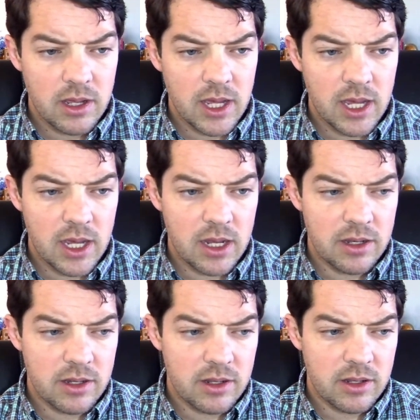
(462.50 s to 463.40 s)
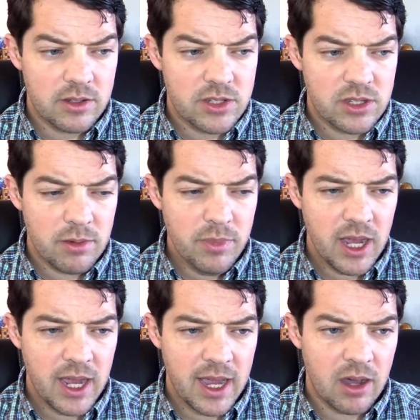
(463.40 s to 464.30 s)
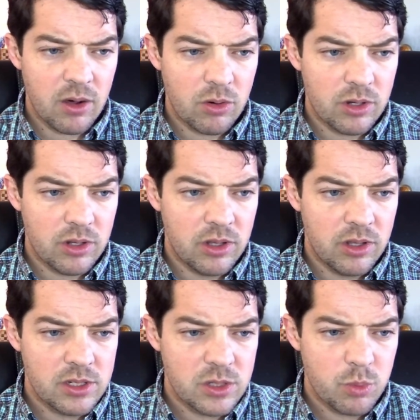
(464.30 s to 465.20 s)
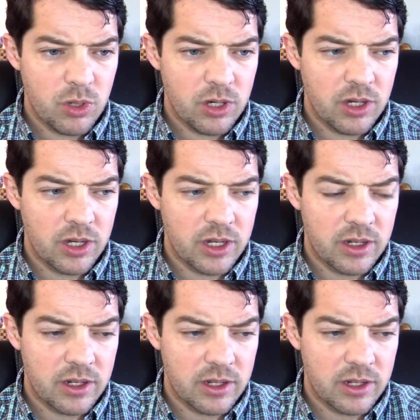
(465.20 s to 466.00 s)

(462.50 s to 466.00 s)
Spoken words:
and somehow this pawn,